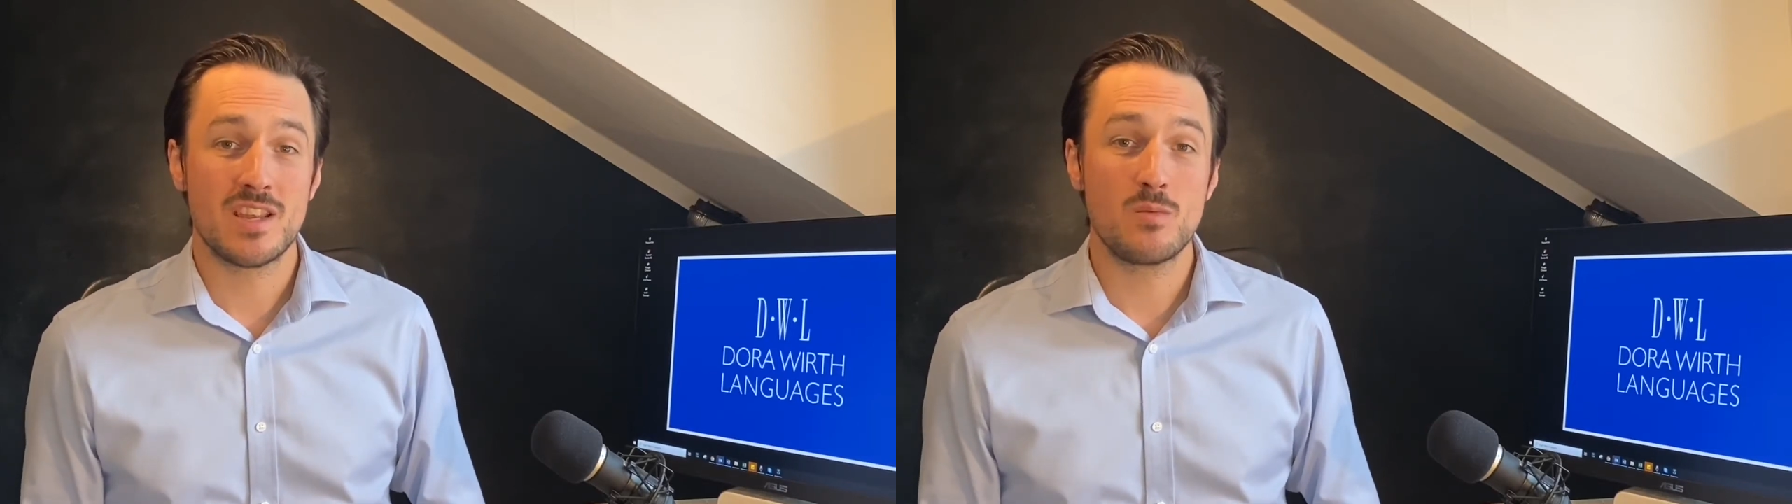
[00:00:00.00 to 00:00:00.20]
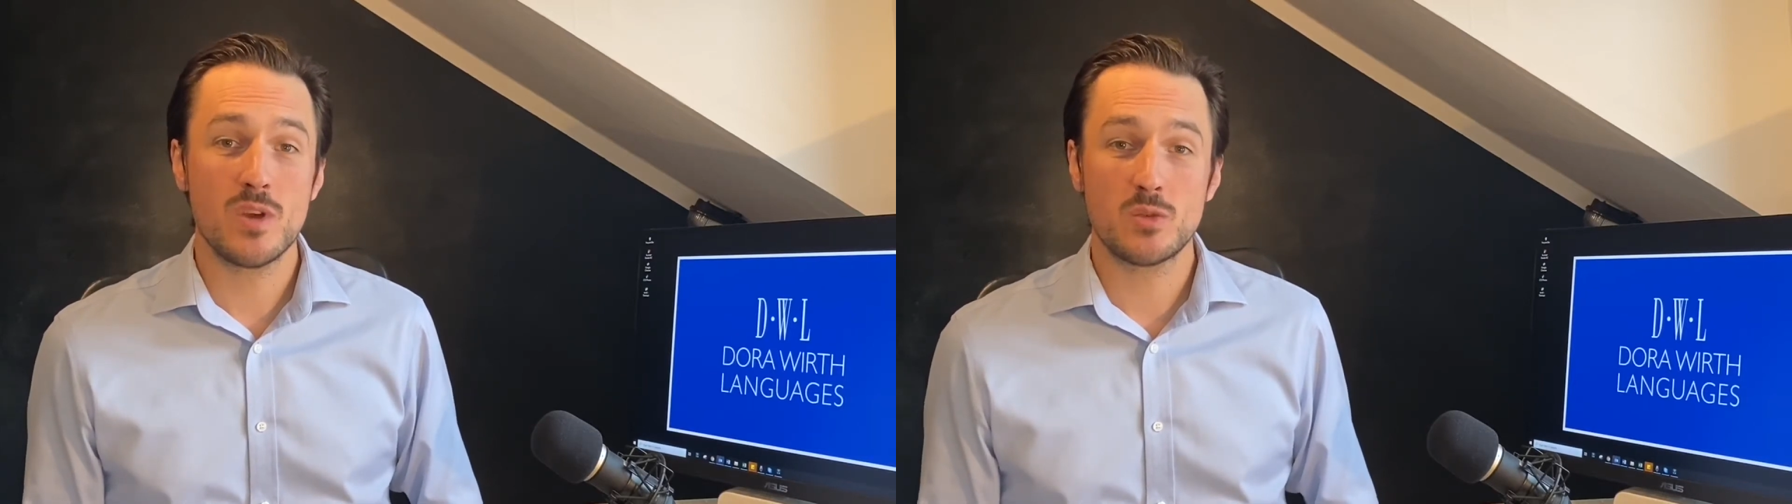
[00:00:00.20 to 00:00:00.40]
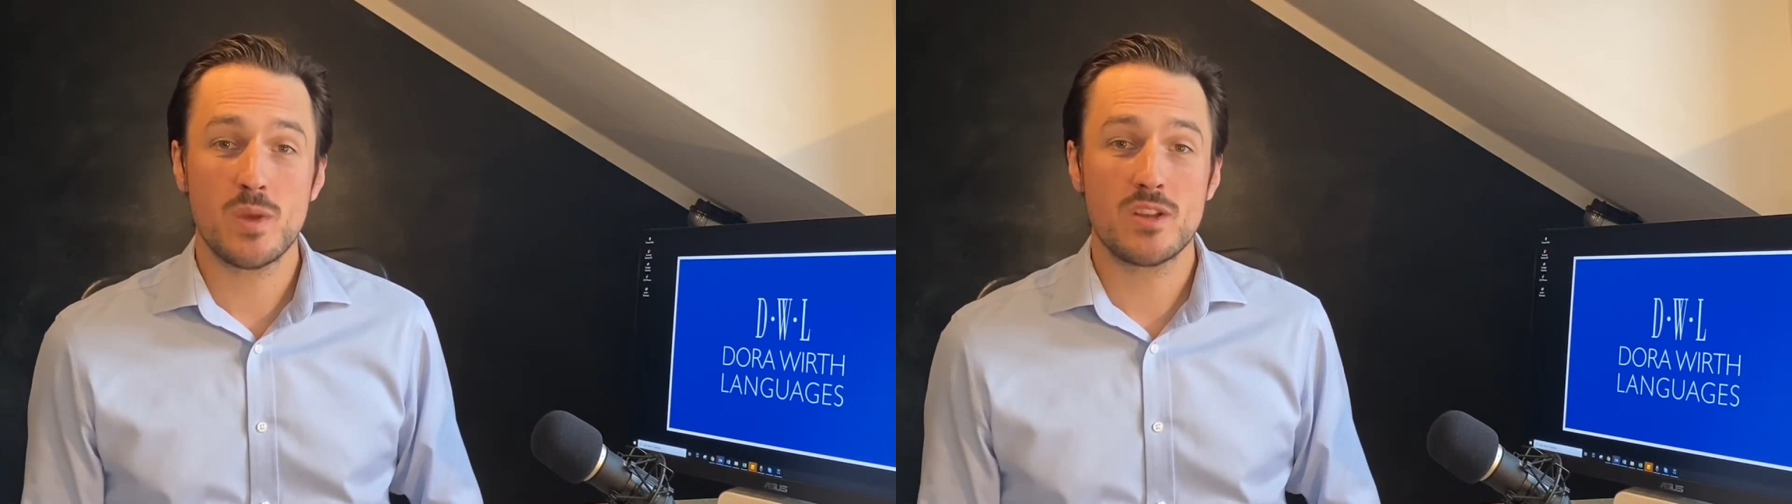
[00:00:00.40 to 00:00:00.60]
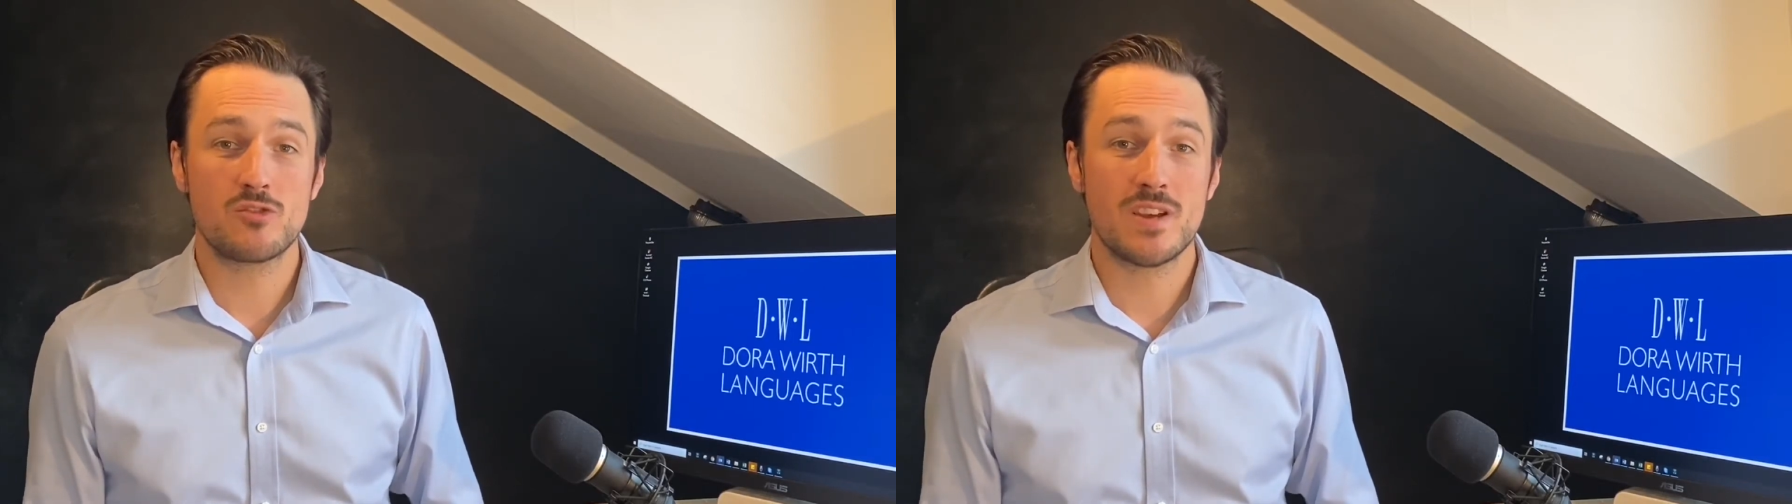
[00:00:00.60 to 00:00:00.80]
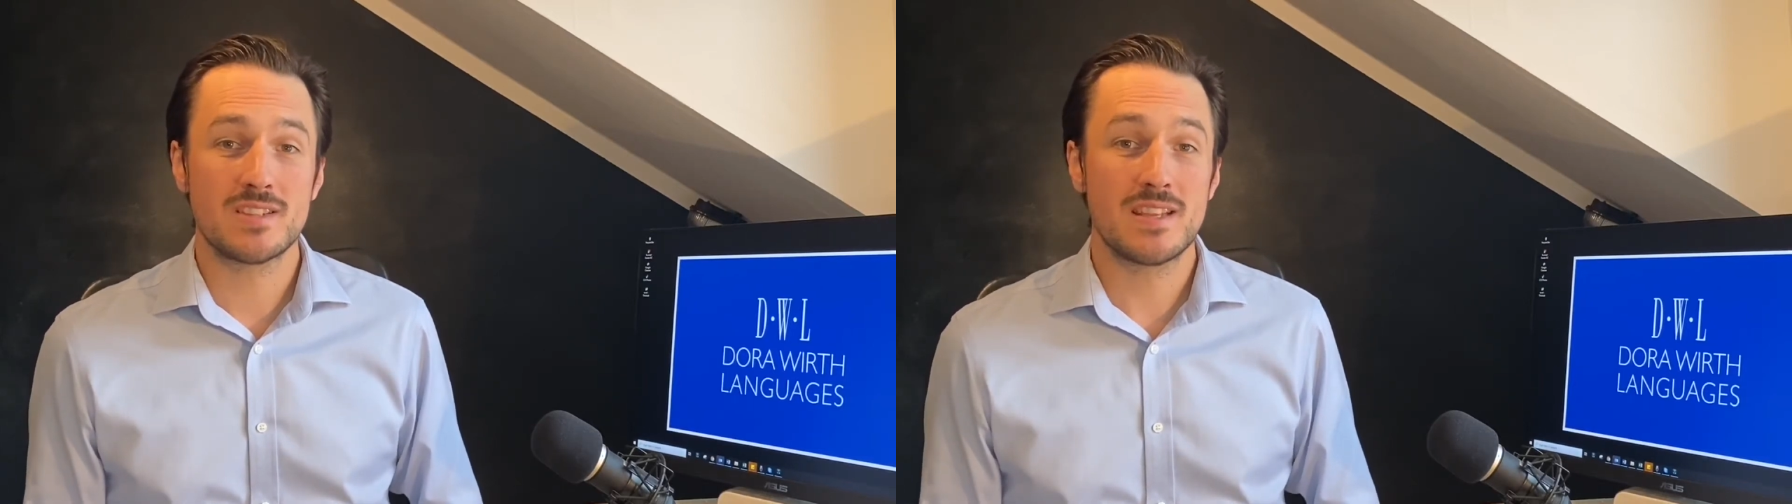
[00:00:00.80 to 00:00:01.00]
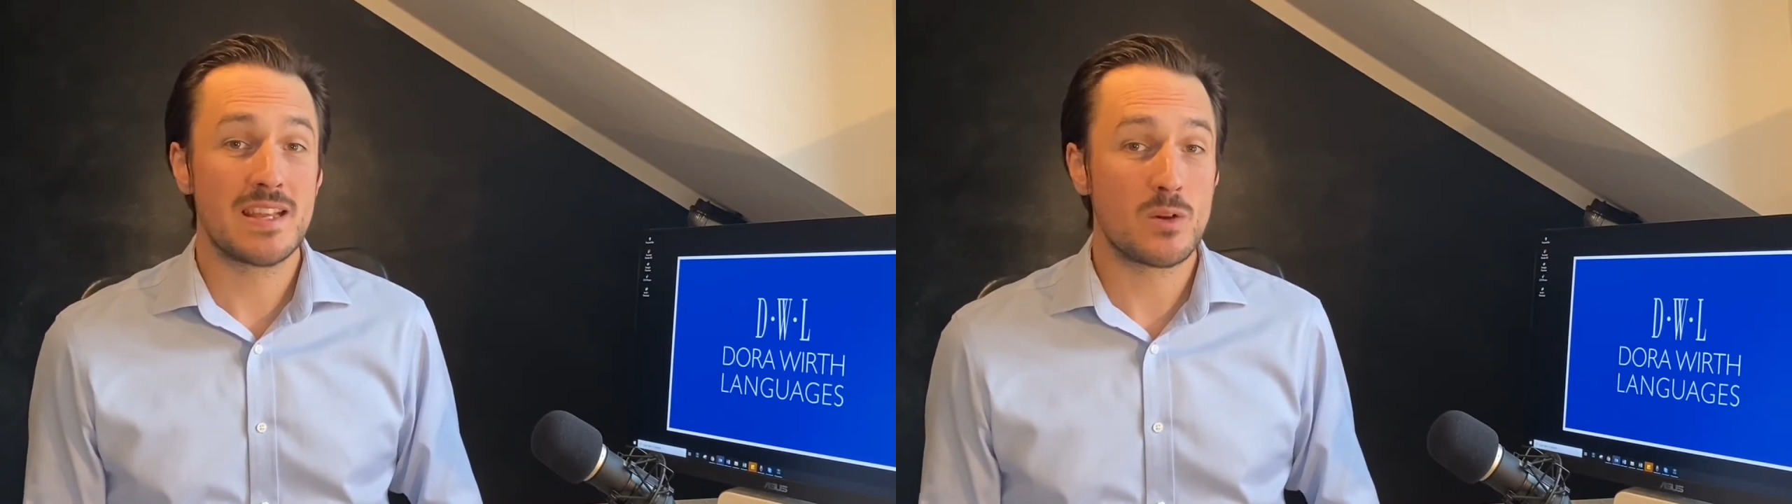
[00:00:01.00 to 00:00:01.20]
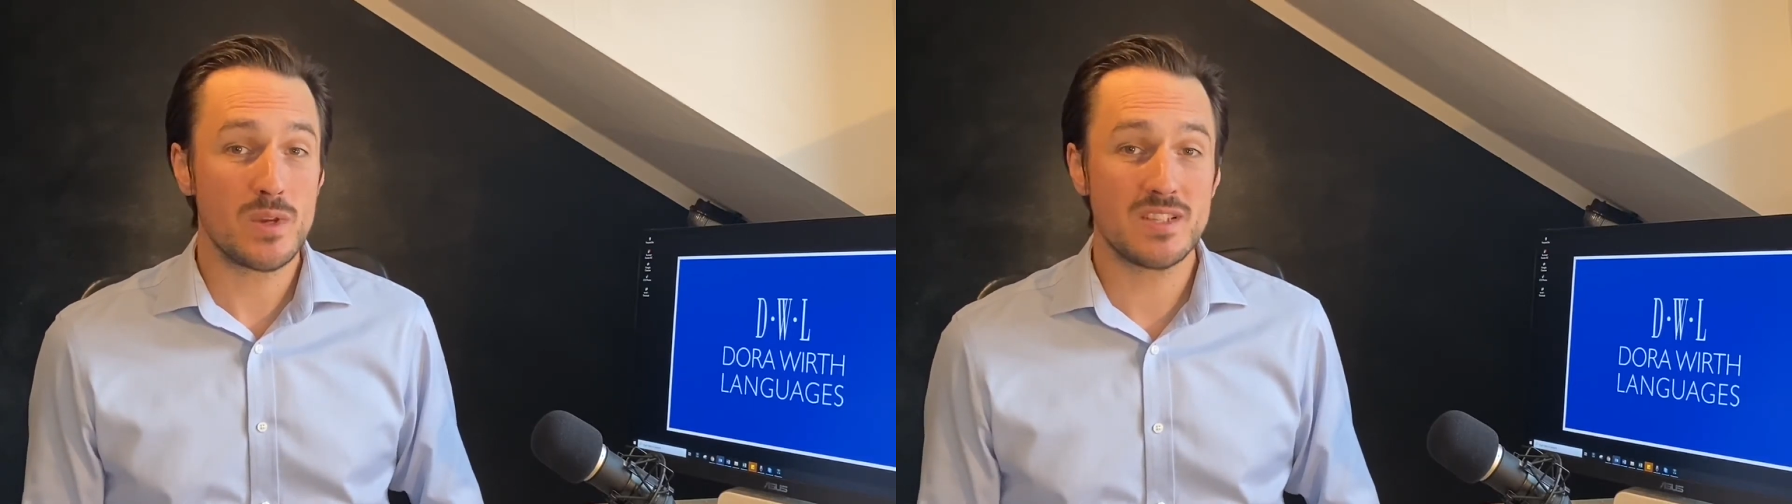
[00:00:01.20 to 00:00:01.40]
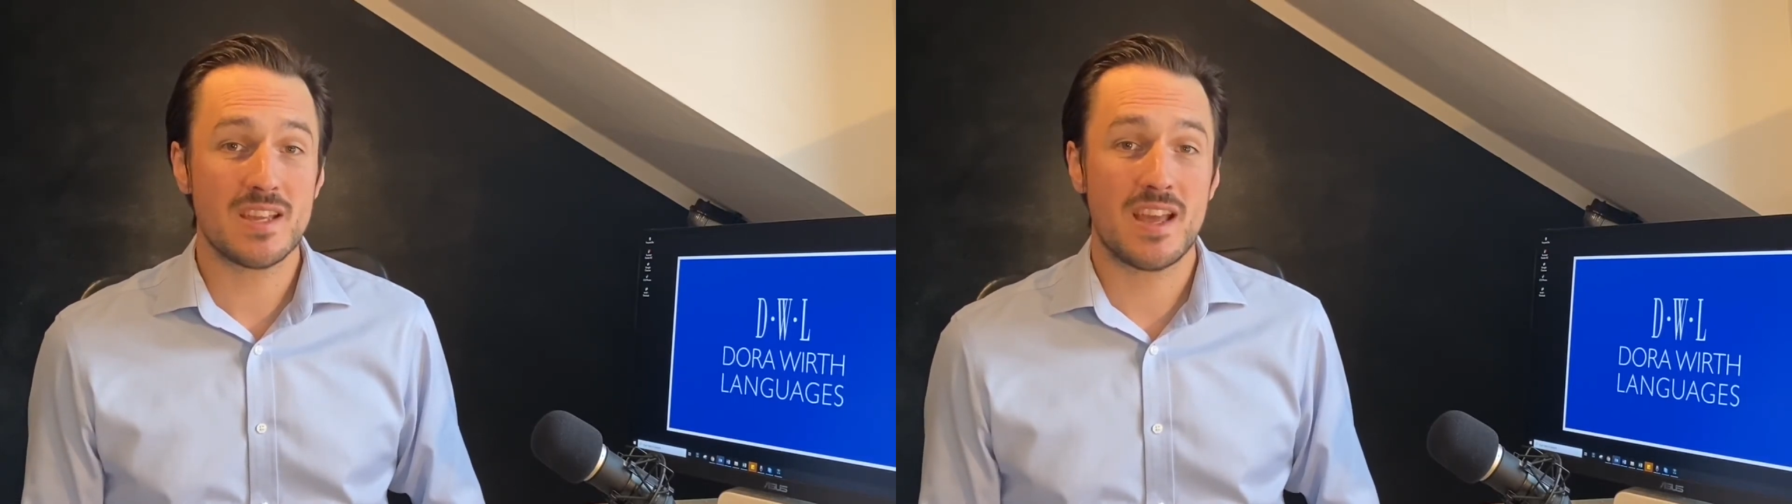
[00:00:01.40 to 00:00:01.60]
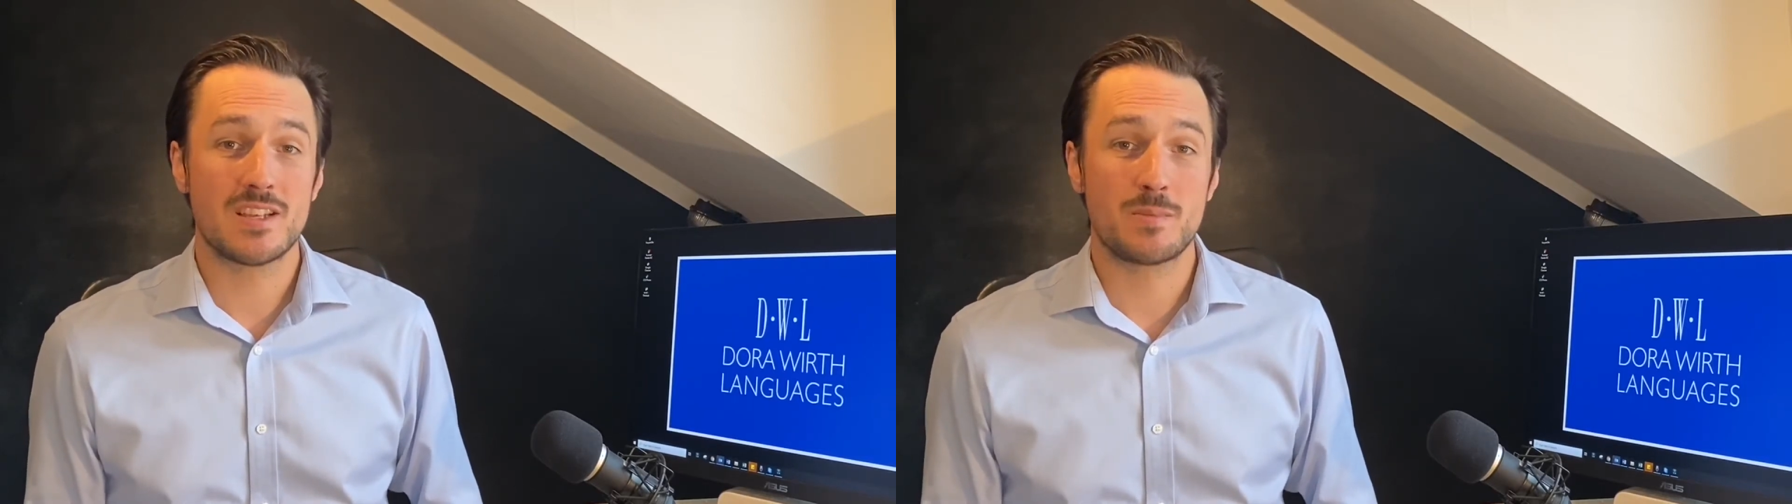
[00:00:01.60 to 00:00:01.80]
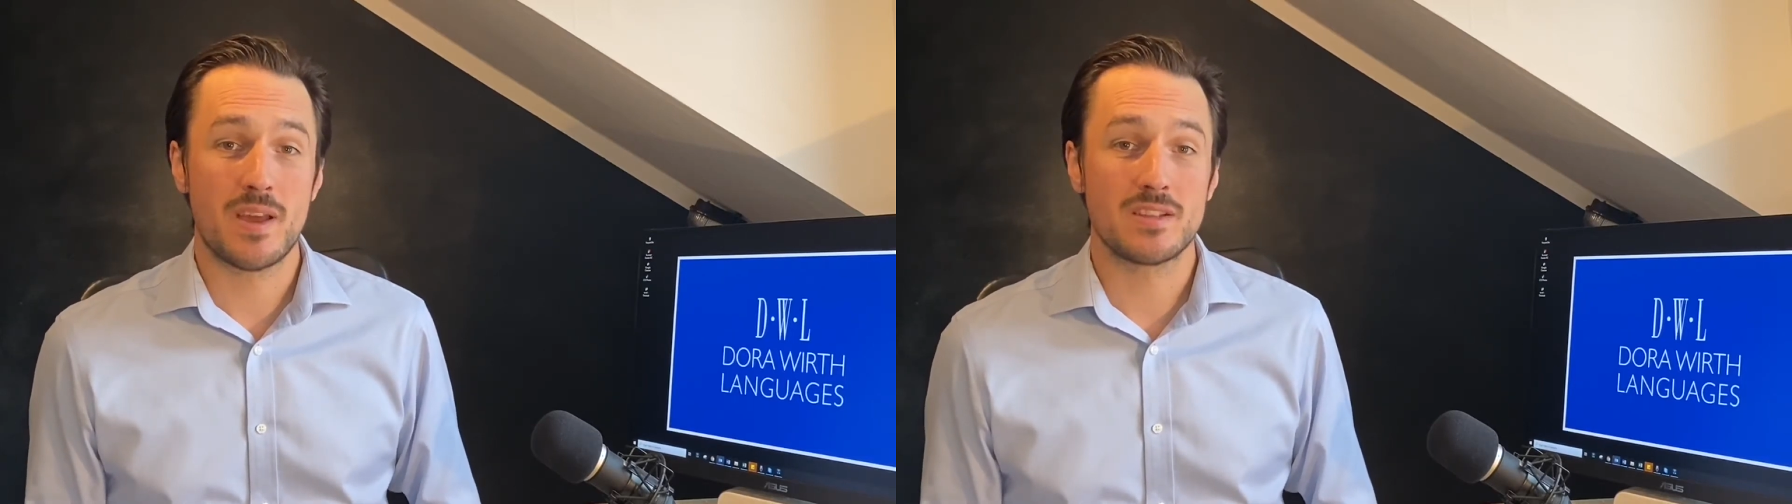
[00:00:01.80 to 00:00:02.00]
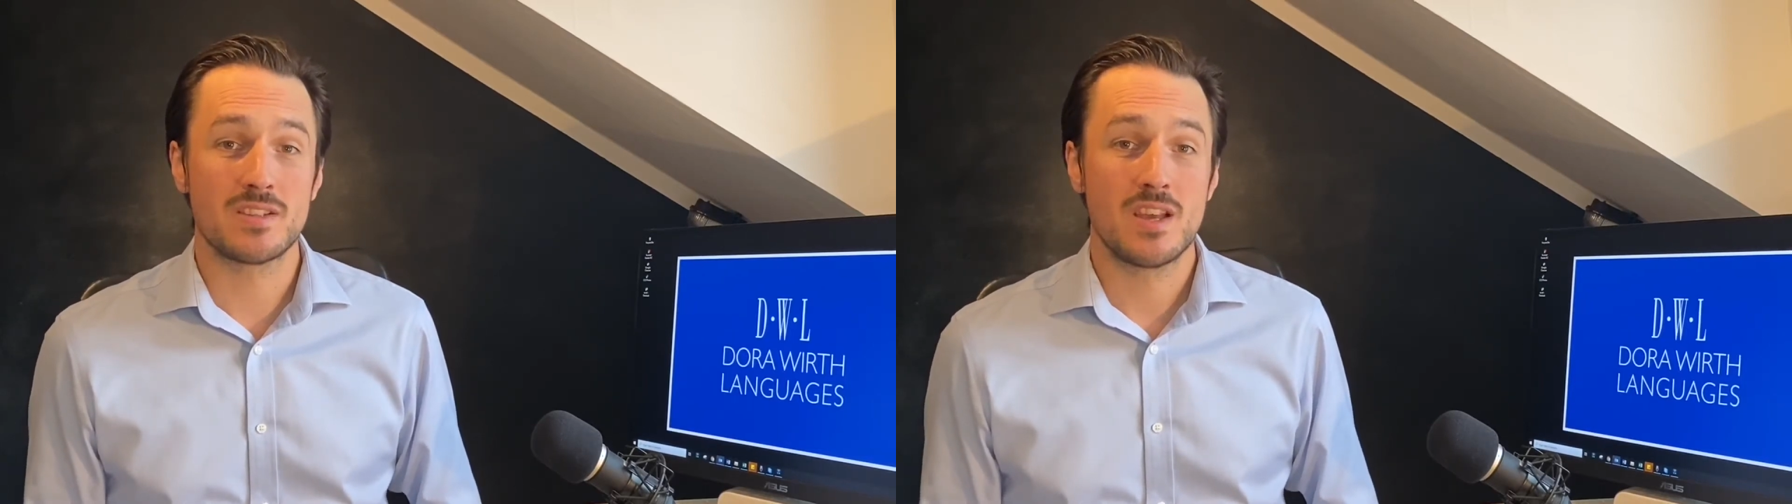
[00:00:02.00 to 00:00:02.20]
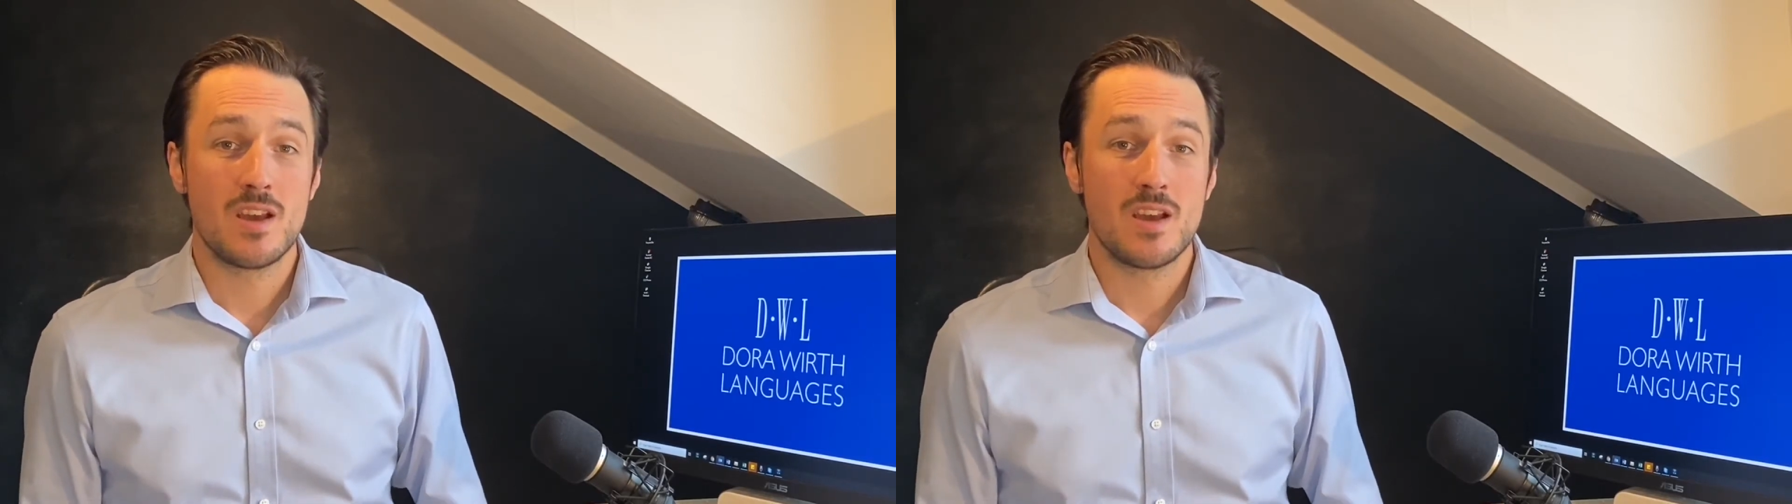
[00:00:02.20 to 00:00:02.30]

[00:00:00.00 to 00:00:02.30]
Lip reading: in which we address the linguistic aspects